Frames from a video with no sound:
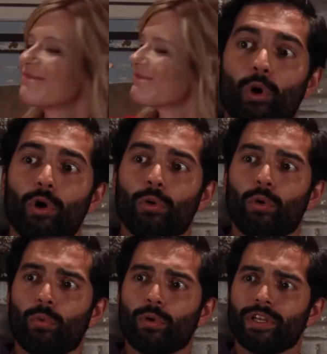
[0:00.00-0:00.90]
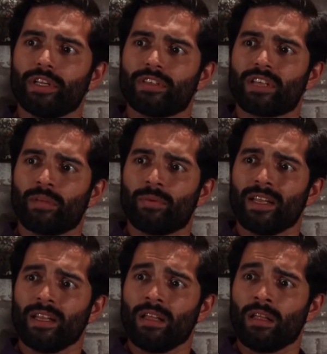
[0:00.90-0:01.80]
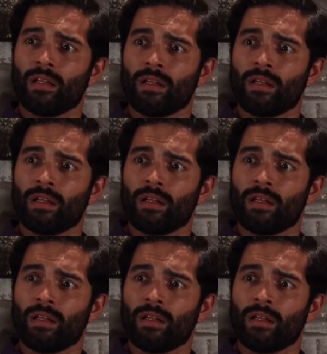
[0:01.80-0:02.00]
What uh, are we celebrating? What are we